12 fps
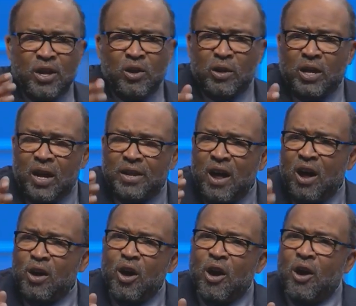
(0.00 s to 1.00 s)

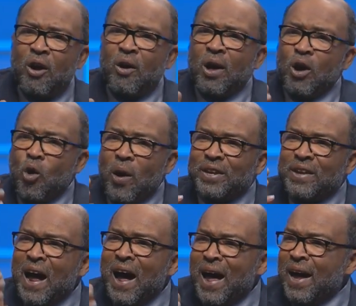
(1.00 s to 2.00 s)
young girl who had
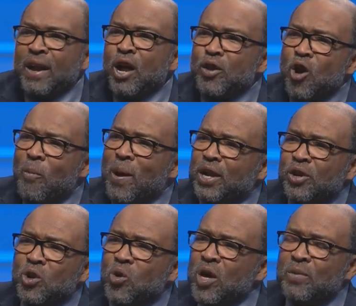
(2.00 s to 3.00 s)
died, nobody
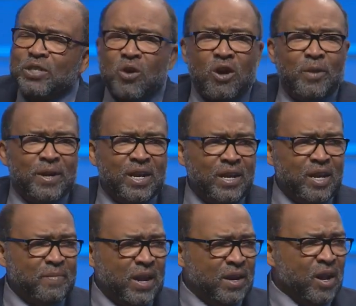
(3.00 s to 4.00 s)
knew he was going to be an
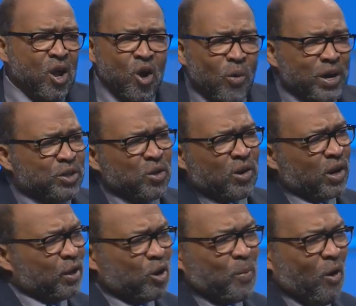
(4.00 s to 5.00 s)
inmate. When he took a
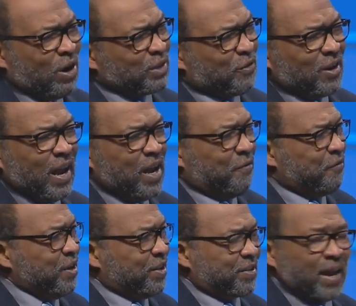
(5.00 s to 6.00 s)
little boy's
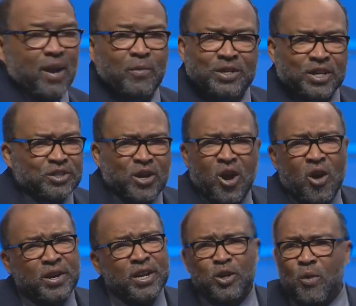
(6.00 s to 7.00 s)
filet-o-fish sandwich and
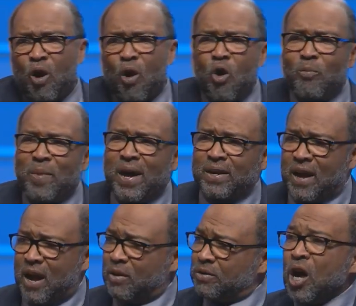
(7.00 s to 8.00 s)
turned it into a whole
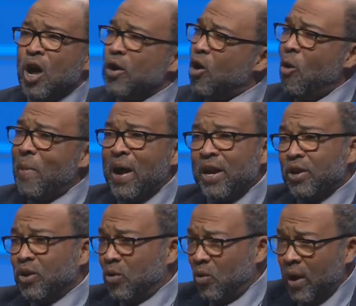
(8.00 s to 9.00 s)
McDonald's, nobody
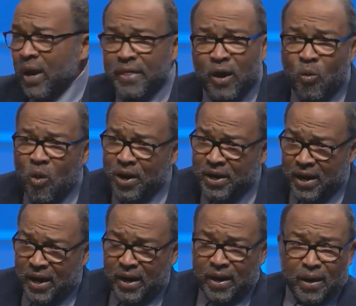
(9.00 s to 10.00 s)
knew that one
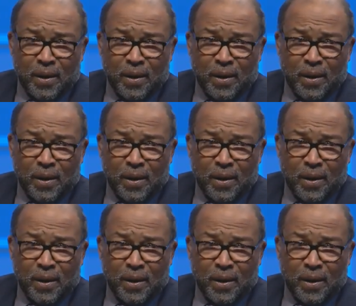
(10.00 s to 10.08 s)
day